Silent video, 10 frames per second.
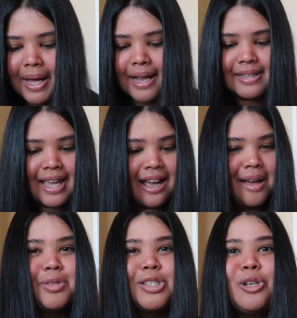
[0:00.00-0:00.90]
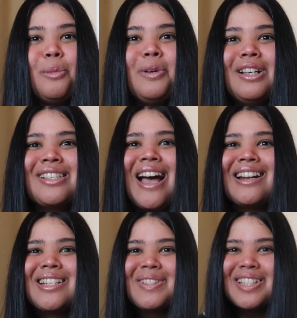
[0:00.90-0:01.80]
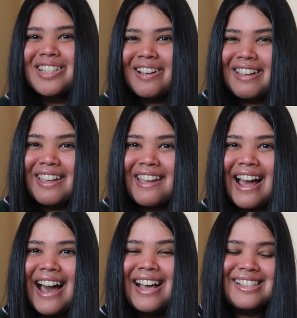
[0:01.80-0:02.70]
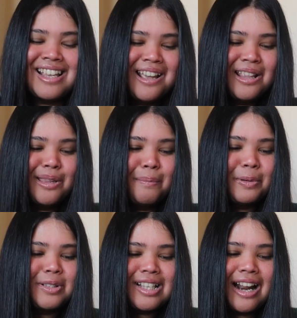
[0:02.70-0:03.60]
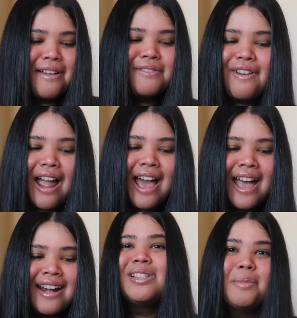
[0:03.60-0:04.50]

But yeah, I'm super excited to be showing you guys the books that I read.